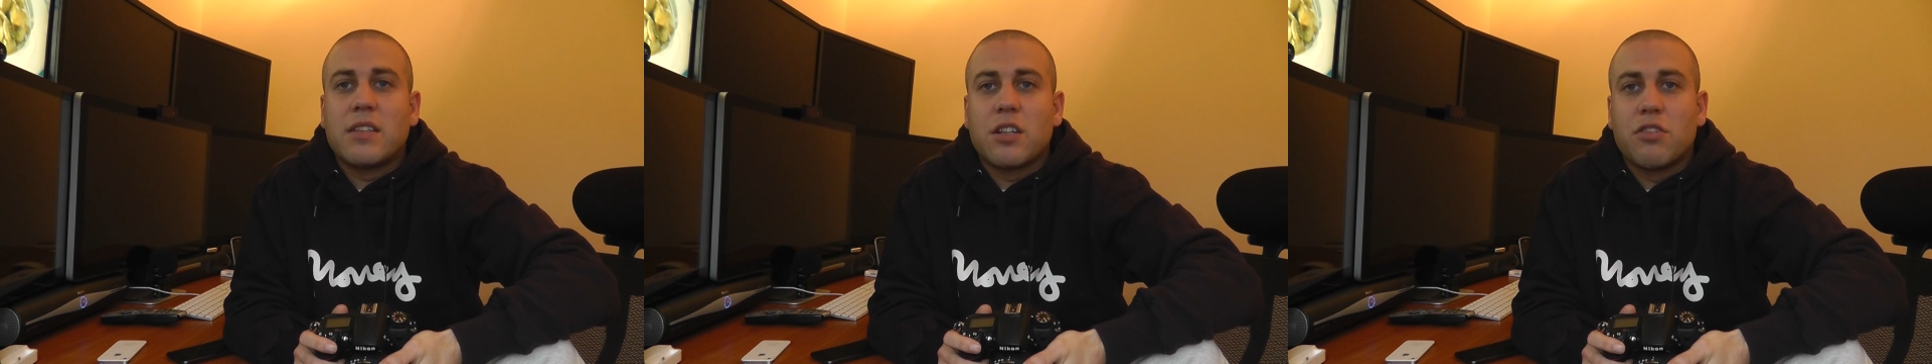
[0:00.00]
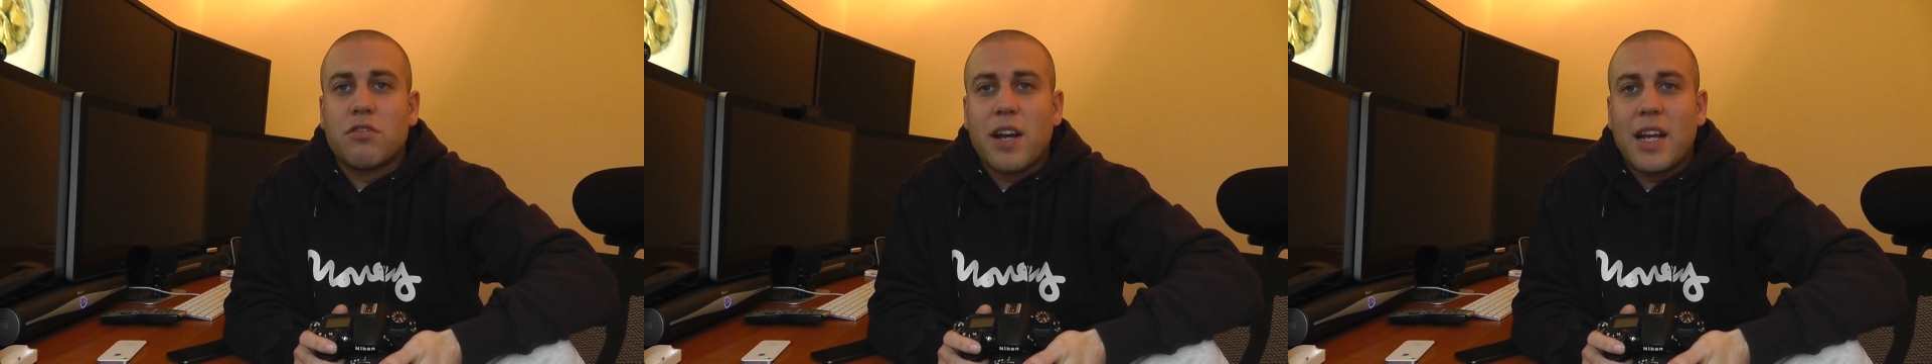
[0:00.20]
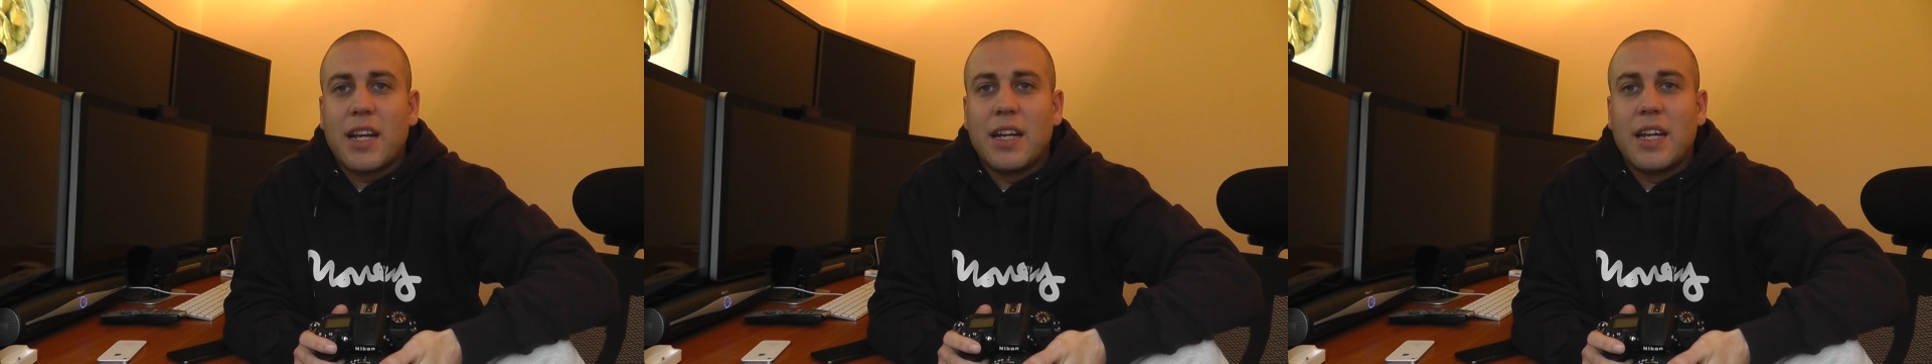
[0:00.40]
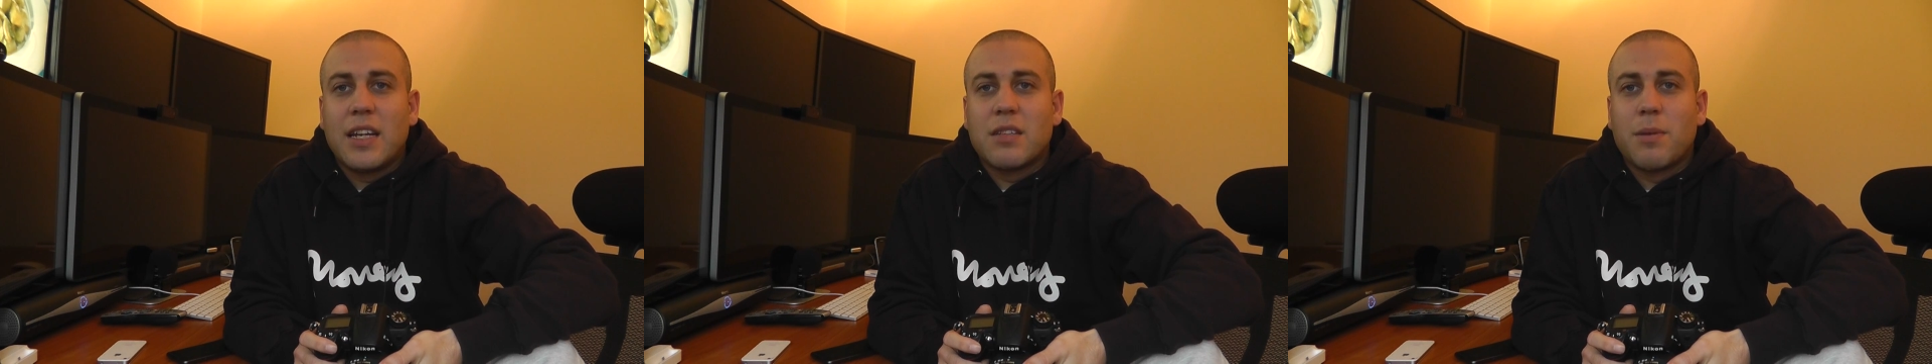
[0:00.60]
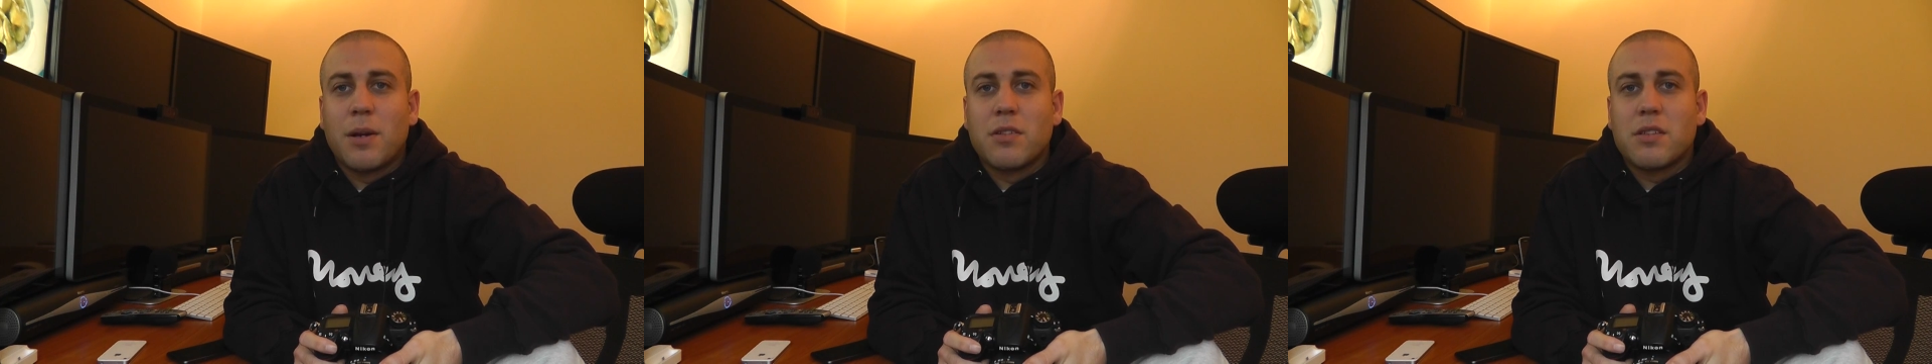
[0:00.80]
to correctly
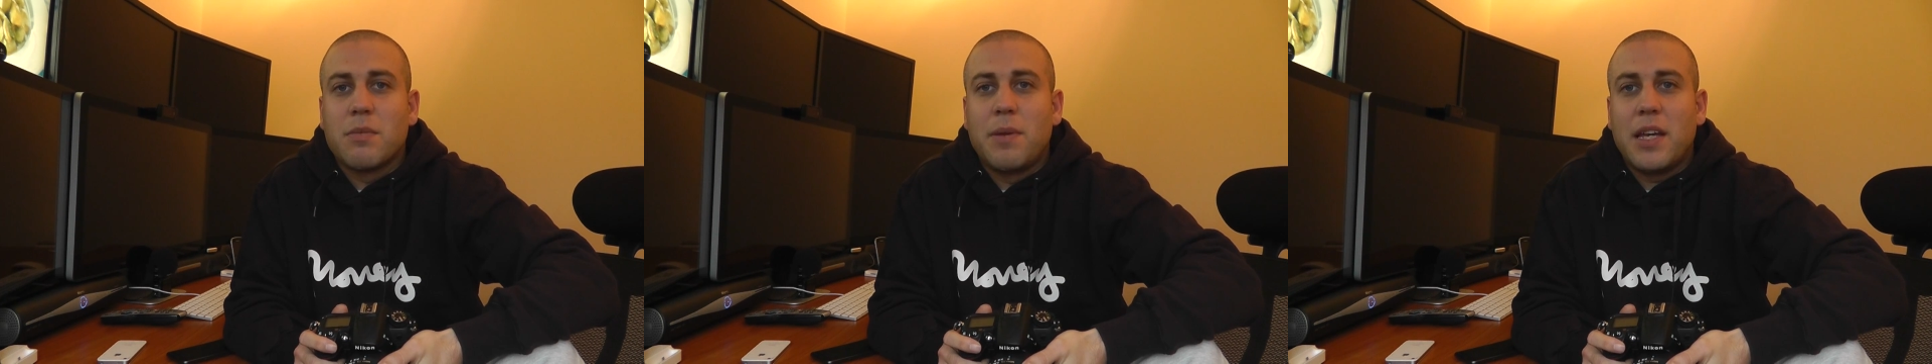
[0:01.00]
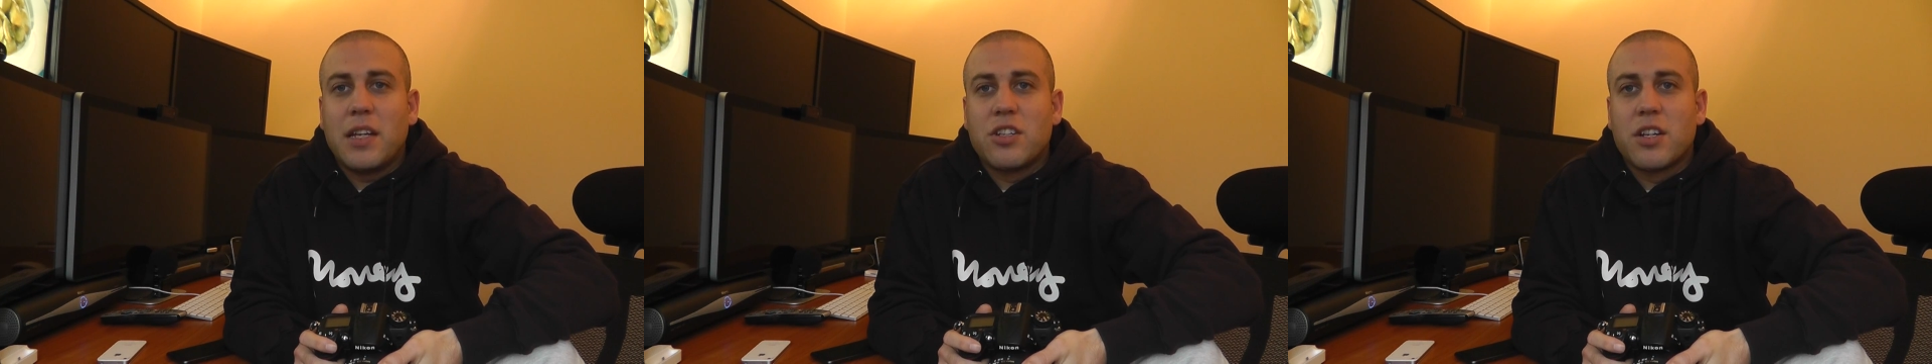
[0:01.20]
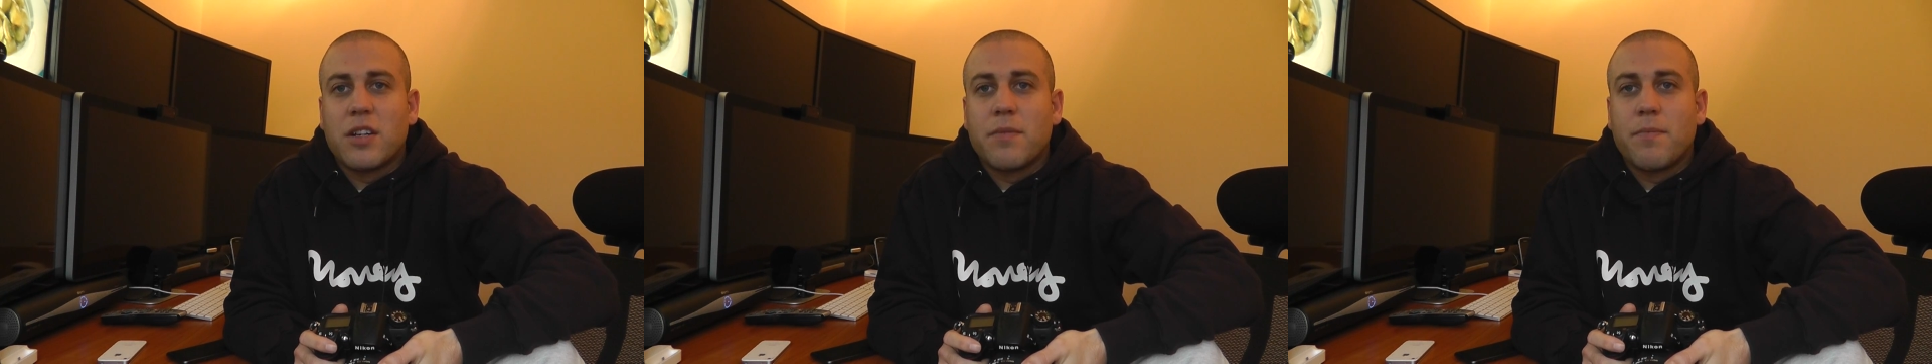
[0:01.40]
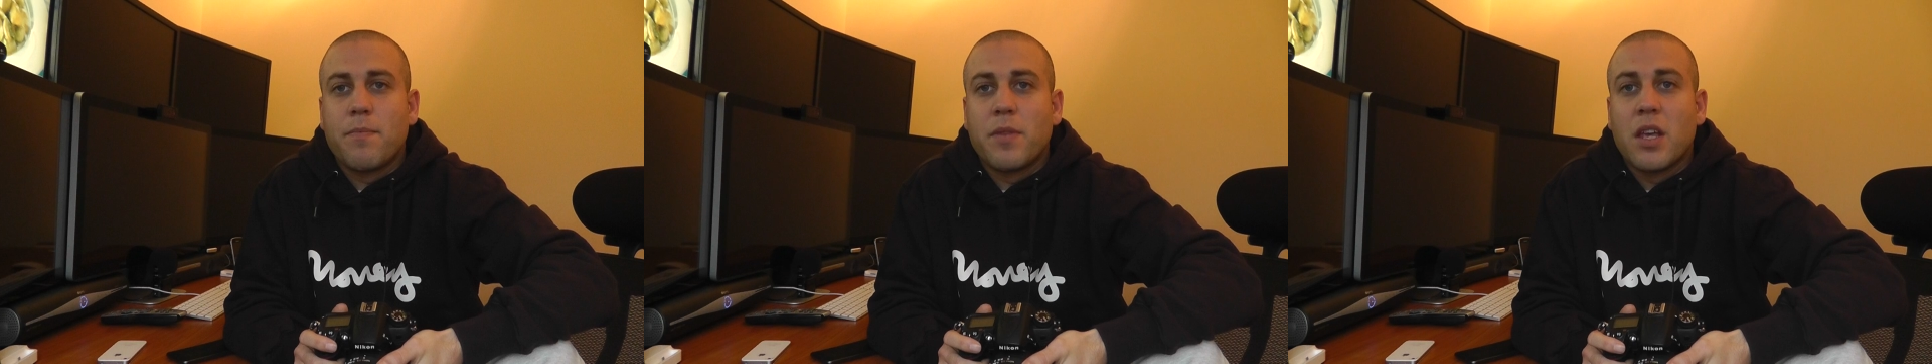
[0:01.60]
expose the picture.